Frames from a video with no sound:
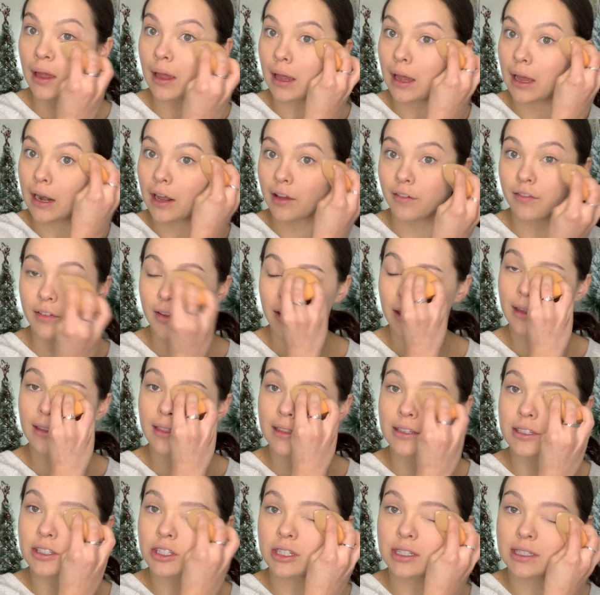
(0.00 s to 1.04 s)
And I feel like
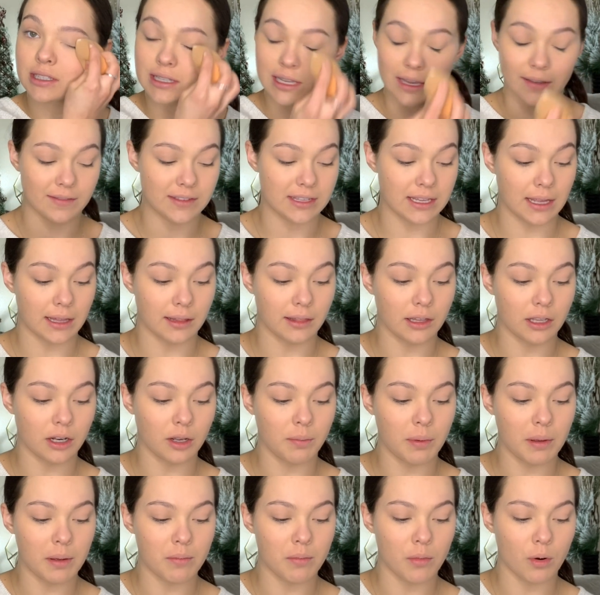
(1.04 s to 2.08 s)
this just gives it a little
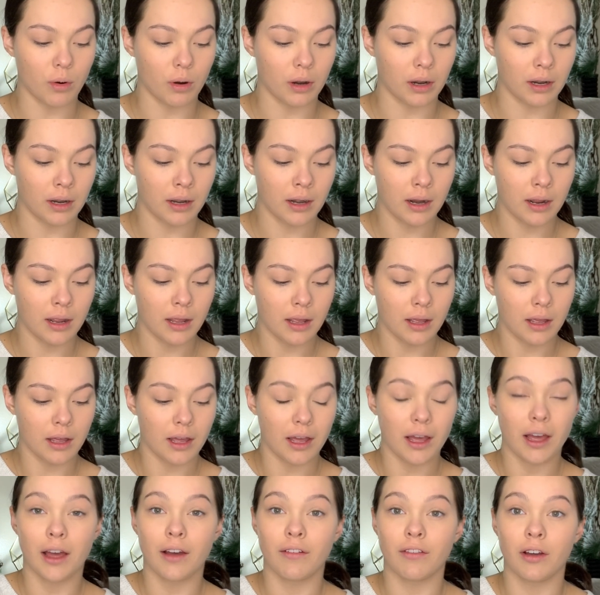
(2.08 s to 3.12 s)
bit more
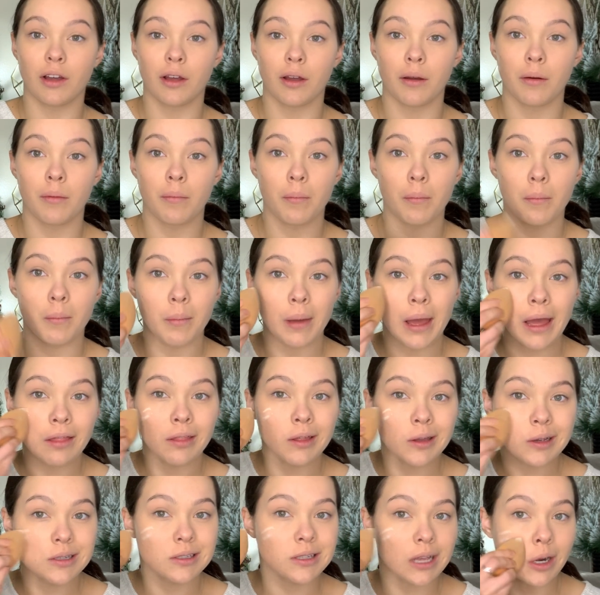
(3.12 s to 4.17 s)
of a matte
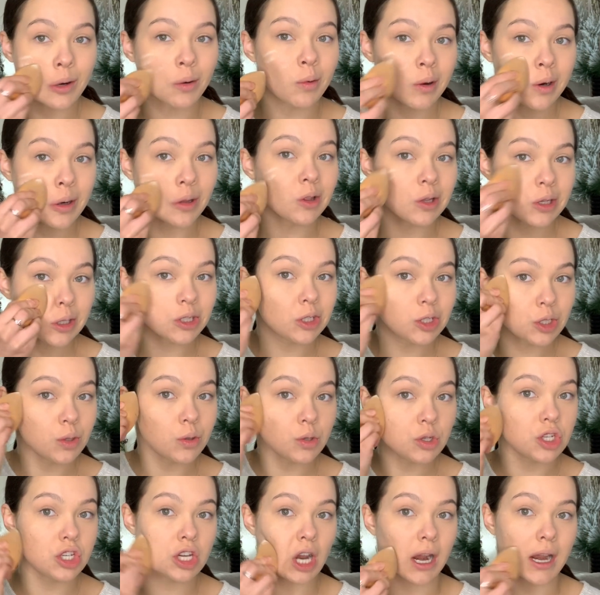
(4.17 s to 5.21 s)
look because I don't want to look too
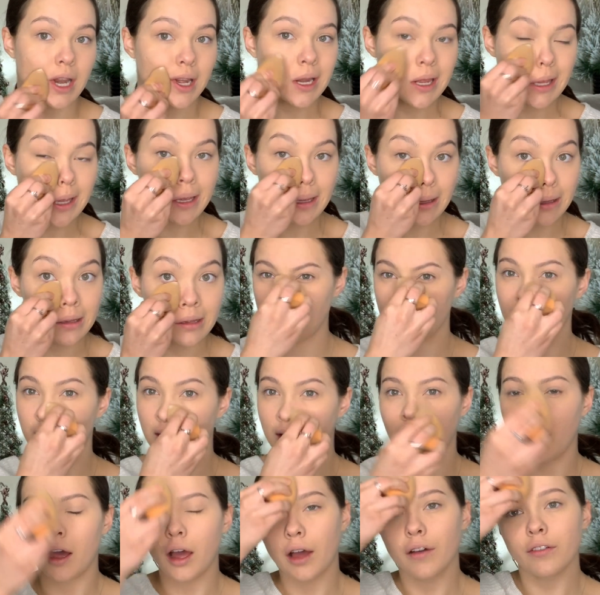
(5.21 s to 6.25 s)
shiny.
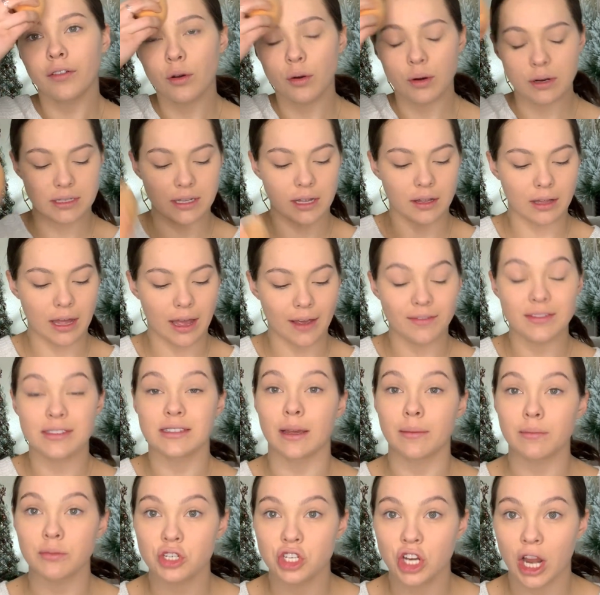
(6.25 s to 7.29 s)
Of course, I'll have
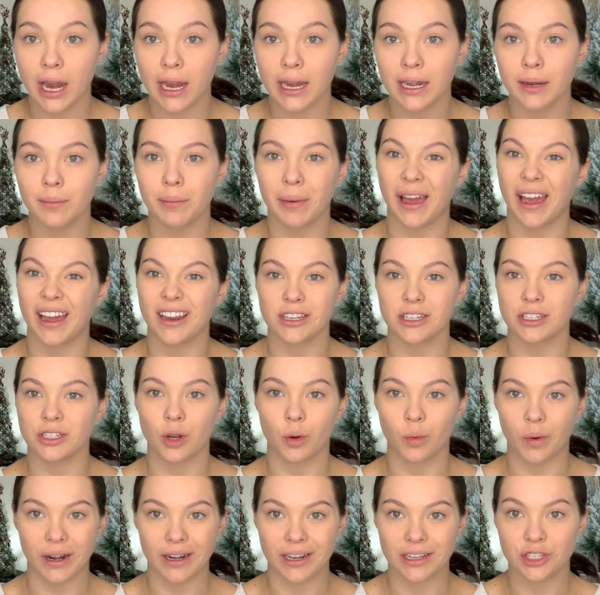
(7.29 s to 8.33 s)
some shine, but I just don't
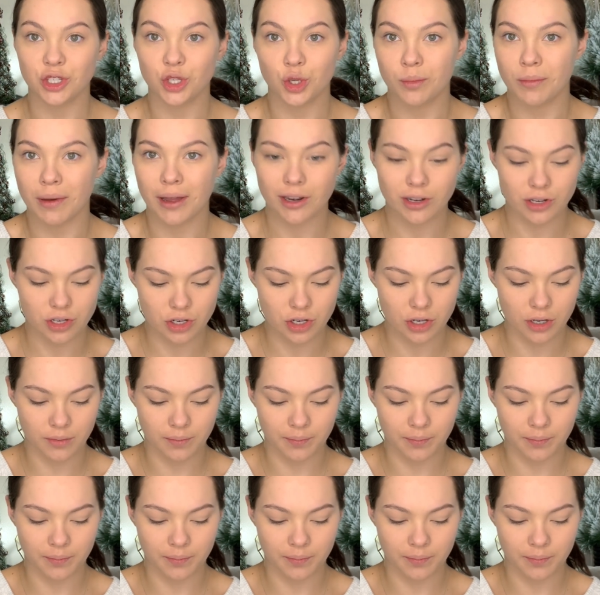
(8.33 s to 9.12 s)
want it too much.